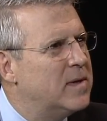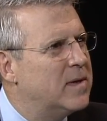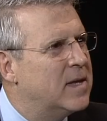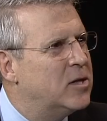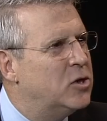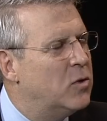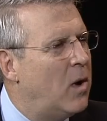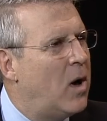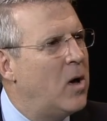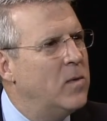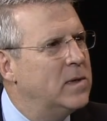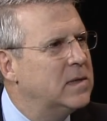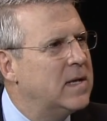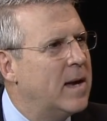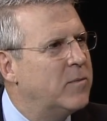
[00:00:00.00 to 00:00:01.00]
that you
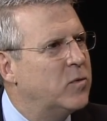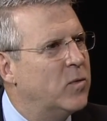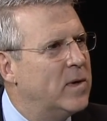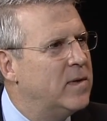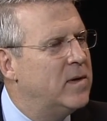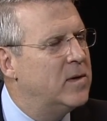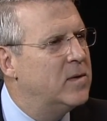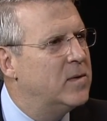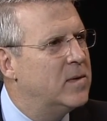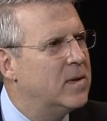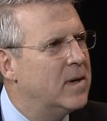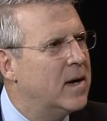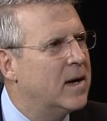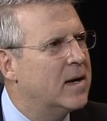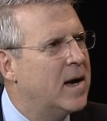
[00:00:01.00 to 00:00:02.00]
always kept with you
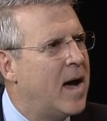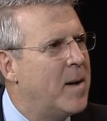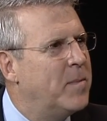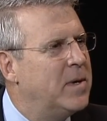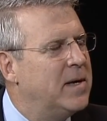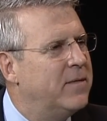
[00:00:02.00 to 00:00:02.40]
a copy